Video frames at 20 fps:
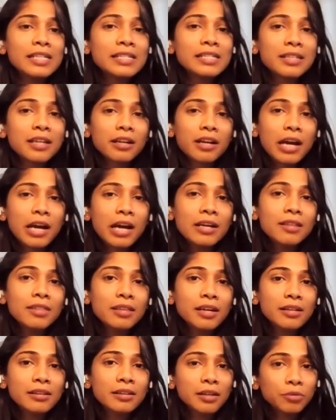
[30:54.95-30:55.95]
Is there
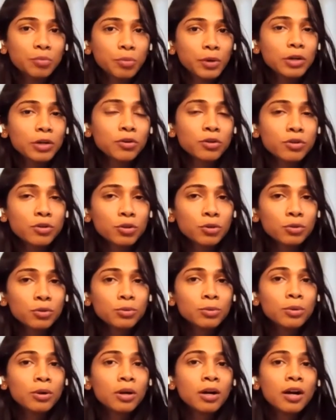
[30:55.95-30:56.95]
anything that we could
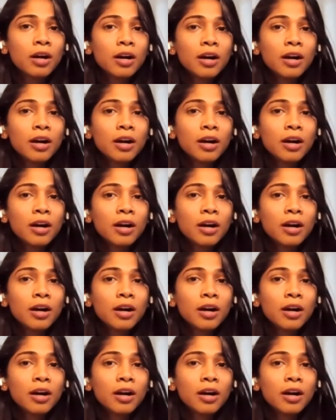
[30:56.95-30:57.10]
do